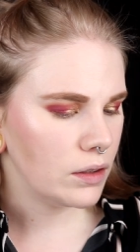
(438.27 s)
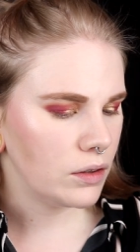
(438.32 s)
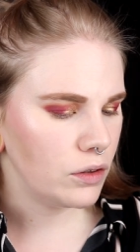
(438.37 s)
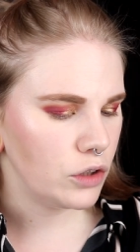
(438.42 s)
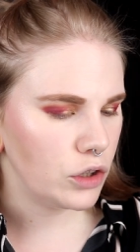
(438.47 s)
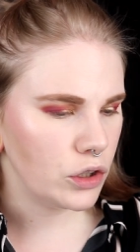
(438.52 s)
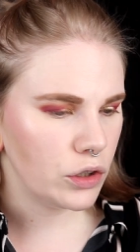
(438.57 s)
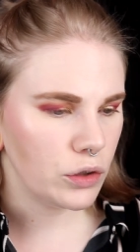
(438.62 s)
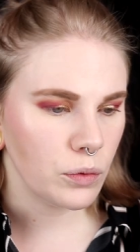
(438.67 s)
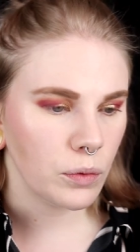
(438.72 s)

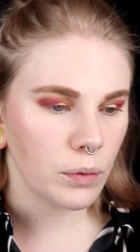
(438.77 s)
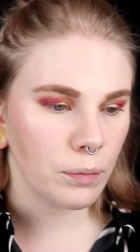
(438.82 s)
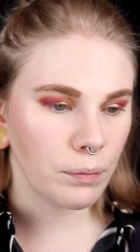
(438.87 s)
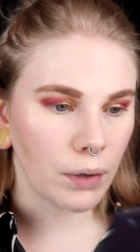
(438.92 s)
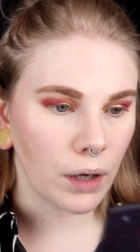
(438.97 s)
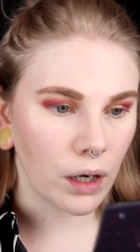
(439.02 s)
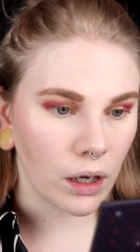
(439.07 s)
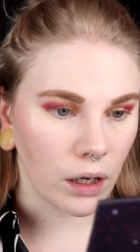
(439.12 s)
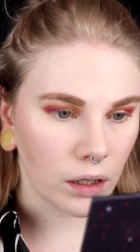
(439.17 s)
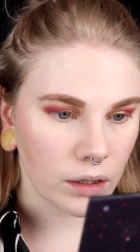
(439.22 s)
New
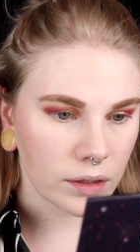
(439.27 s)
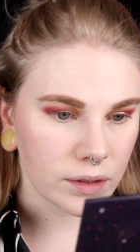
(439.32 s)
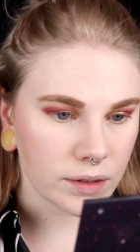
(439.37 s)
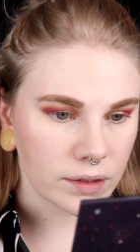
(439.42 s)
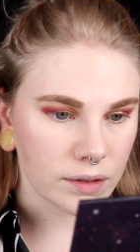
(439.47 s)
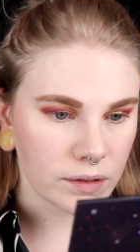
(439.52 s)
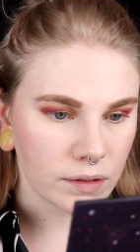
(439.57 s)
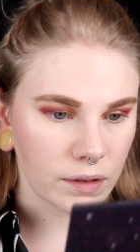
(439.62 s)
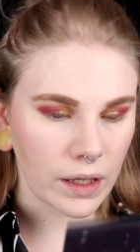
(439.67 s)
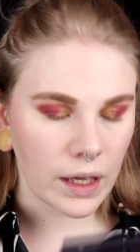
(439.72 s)

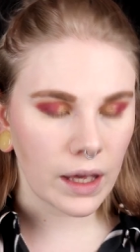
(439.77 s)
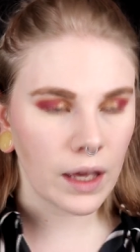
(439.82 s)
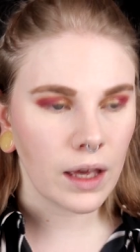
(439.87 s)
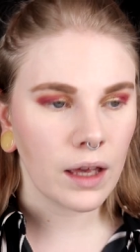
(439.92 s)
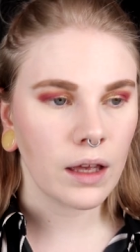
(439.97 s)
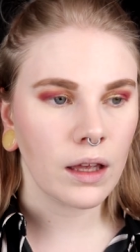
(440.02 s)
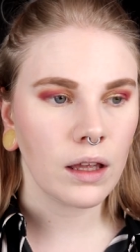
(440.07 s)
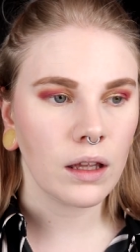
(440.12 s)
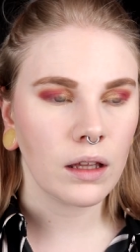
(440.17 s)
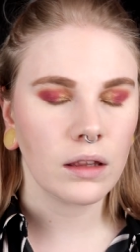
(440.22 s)
Past.
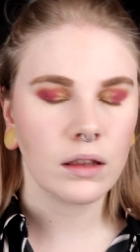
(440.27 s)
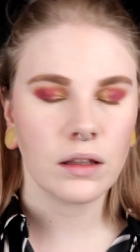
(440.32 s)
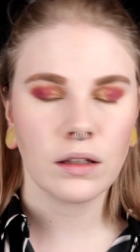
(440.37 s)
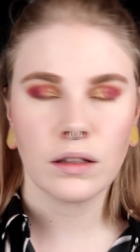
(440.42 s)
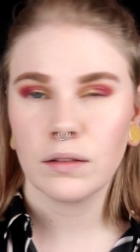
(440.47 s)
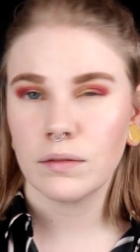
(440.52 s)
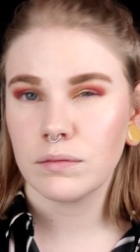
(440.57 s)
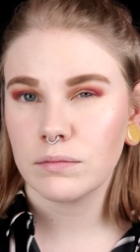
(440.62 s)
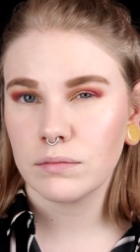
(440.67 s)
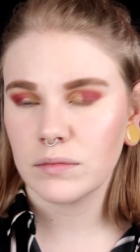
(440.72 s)
And
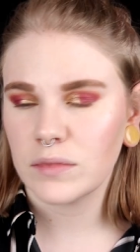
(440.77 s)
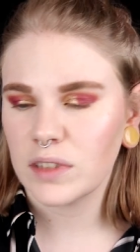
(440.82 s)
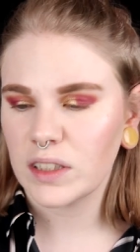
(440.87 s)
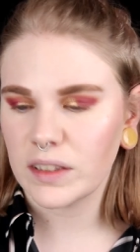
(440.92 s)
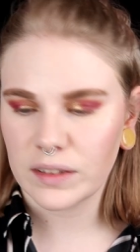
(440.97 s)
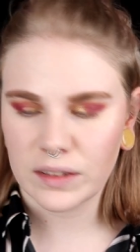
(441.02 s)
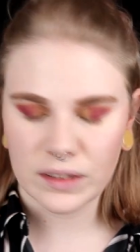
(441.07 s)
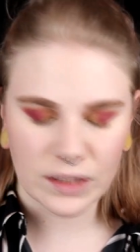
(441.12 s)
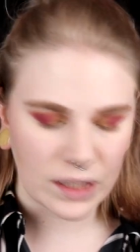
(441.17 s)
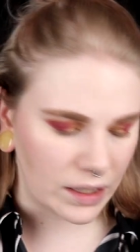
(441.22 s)

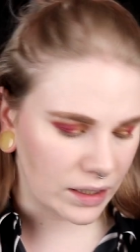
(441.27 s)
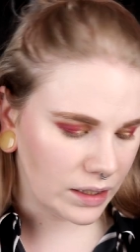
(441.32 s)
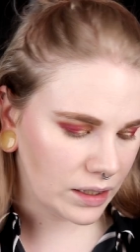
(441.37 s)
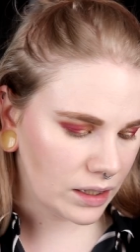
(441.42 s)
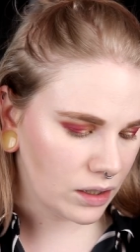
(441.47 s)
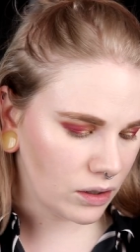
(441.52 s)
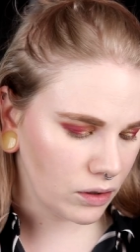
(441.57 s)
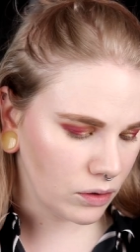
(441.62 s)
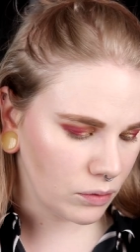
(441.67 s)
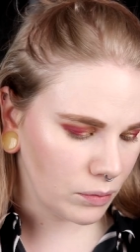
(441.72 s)
just take
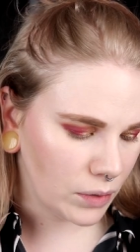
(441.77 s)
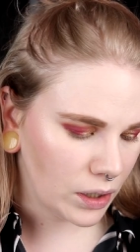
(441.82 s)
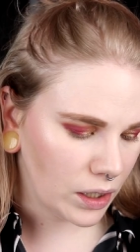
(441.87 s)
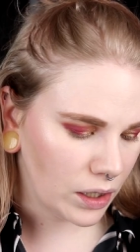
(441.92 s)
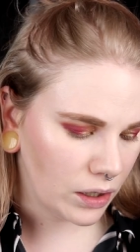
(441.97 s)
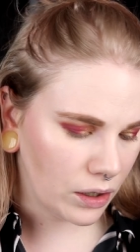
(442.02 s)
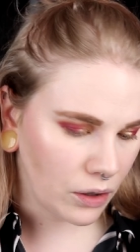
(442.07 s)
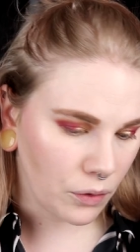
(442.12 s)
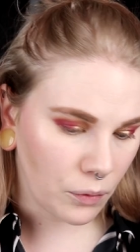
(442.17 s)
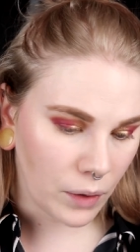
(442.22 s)
it on my
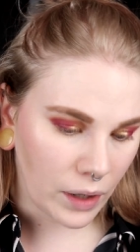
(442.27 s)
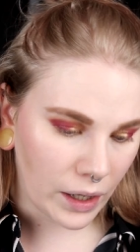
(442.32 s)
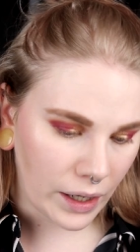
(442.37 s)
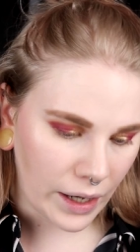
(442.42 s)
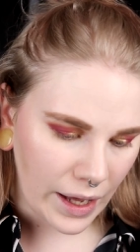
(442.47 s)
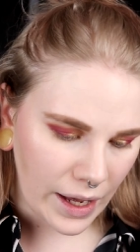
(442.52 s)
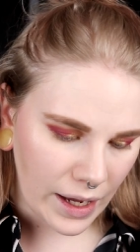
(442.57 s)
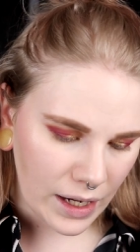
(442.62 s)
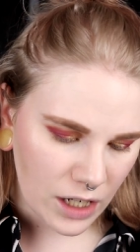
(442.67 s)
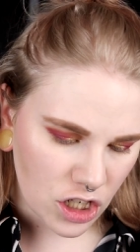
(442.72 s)
lower
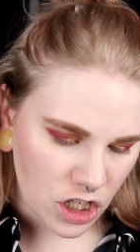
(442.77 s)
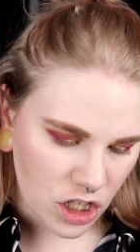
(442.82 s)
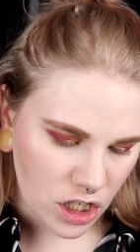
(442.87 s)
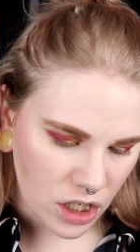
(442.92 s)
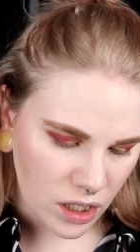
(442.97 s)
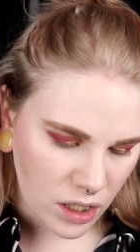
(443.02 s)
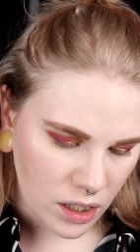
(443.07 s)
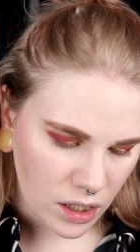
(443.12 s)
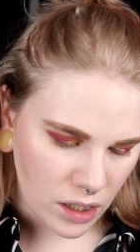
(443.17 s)
lash.